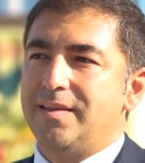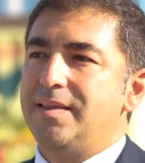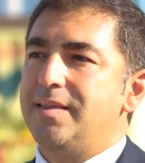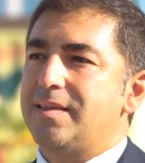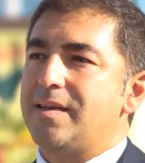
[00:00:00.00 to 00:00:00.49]

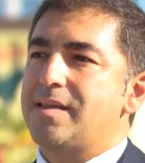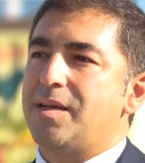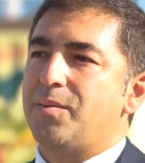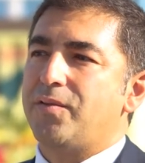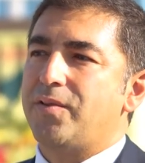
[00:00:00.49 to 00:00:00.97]
These are
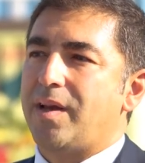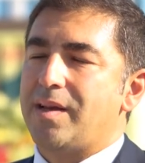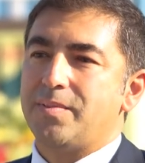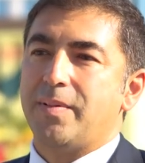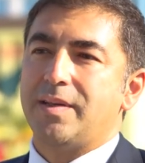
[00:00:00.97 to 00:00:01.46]
some of the
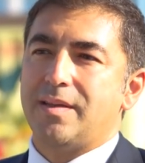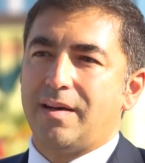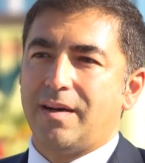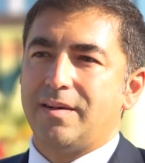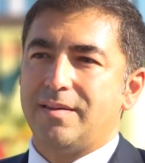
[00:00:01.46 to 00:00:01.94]
aspects
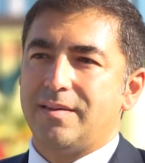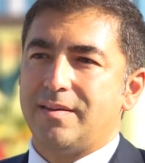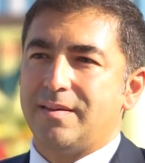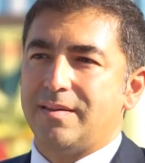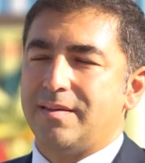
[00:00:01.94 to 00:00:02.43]
that are
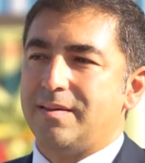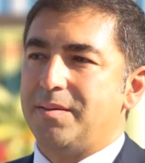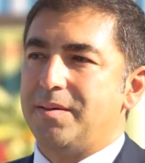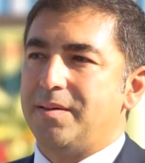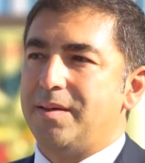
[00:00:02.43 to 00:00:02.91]

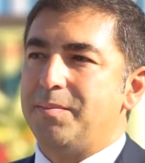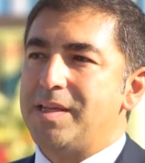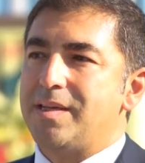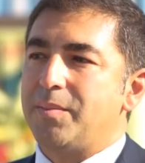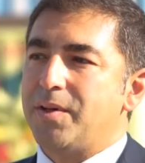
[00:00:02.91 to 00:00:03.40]
uh,
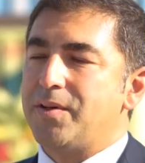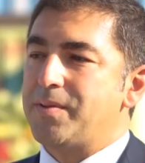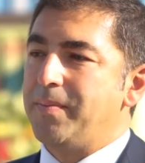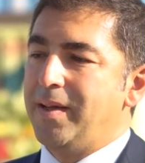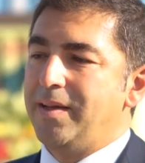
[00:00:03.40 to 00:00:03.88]
missing
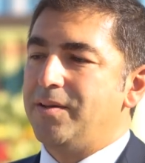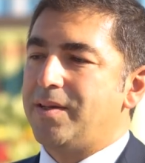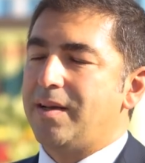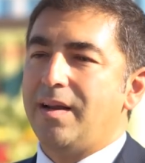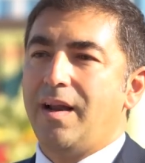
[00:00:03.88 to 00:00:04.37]
because you
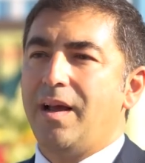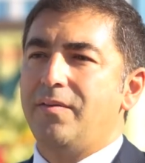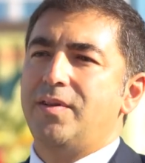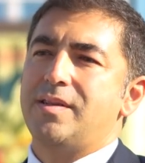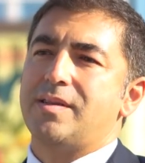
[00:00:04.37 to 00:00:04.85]
cannot
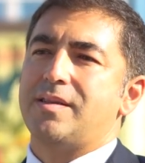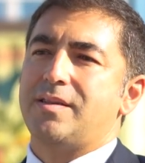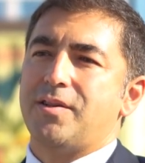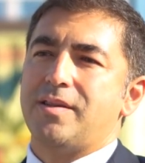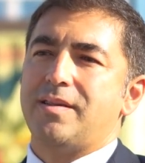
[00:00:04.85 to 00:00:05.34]
have these
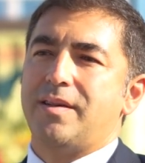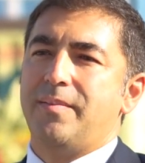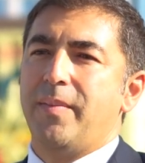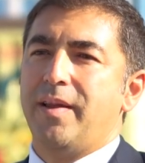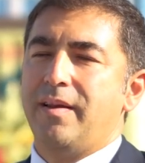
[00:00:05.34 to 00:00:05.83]
as just
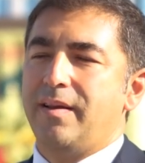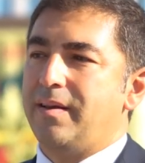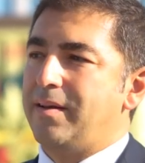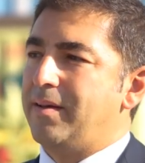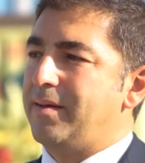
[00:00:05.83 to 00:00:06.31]
a,
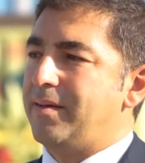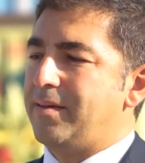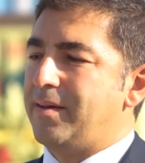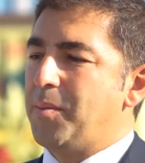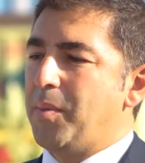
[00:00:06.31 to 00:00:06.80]

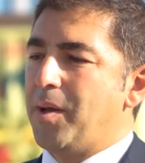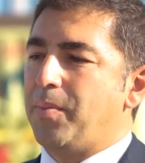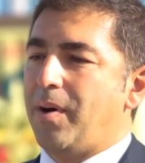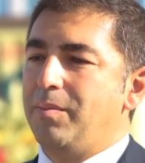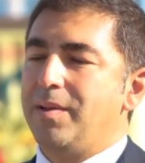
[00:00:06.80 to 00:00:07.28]
a, a
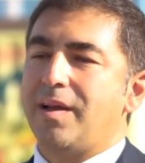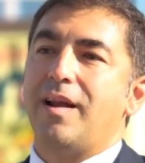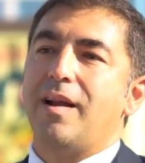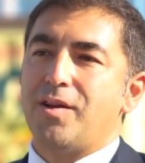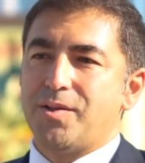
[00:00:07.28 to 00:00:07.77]
public
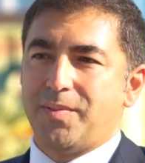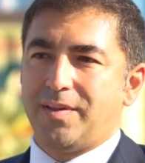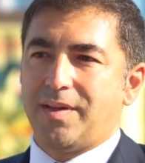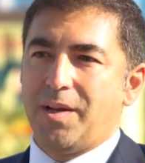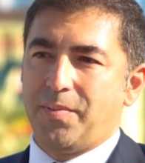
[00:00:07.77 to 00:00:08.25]

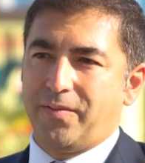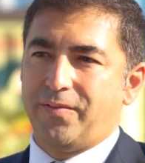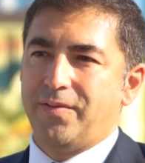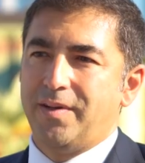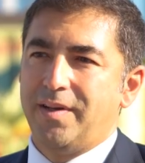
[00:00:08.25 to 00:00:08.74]
announcement type of
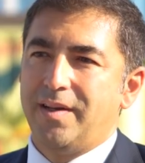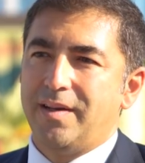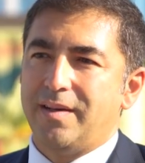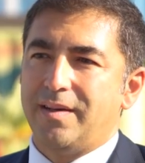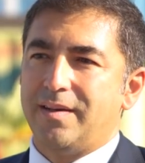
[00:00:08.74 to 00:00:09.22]

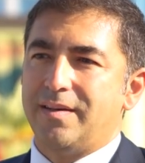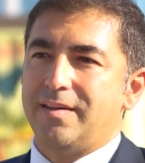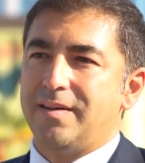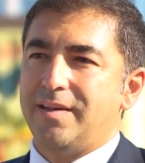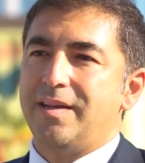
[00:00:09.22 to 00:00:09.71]

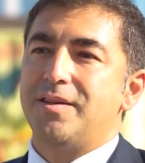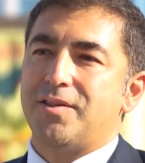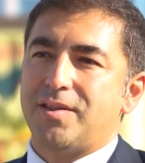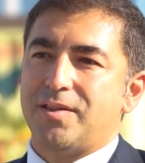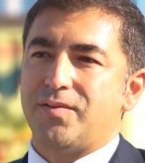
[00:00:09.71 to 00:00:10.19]
uh,
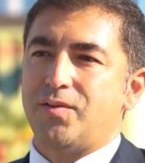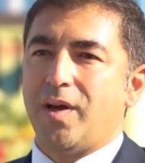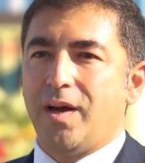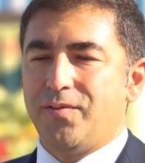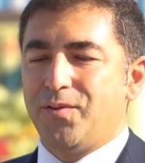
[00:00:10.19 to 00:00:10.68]
initiatives.
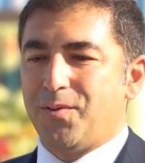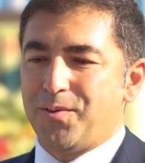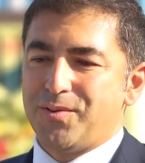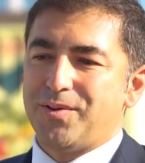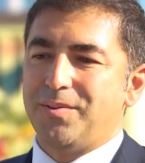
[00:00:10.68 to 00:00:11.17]
You have to
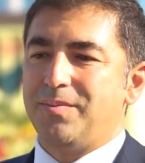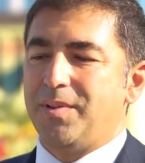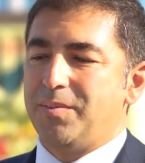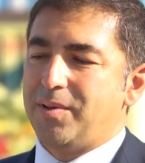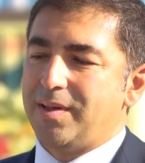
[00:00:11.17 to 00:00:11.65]
also
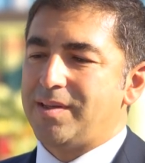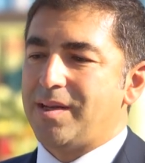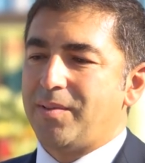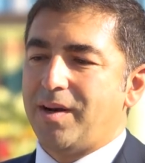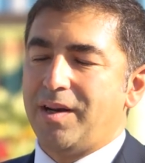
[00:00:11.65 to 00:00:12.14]
bring
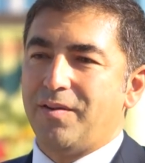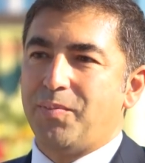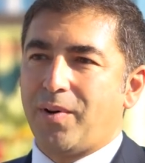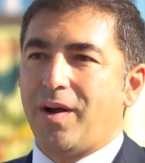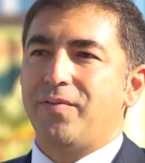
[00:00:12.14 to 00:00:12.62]
some kind
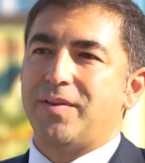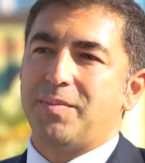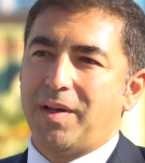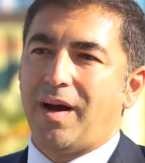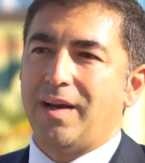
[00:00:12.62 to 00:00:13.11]
of
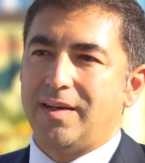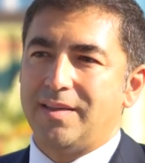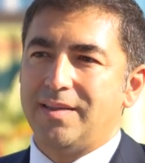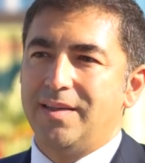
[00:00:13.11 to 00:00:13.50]
profit behind it.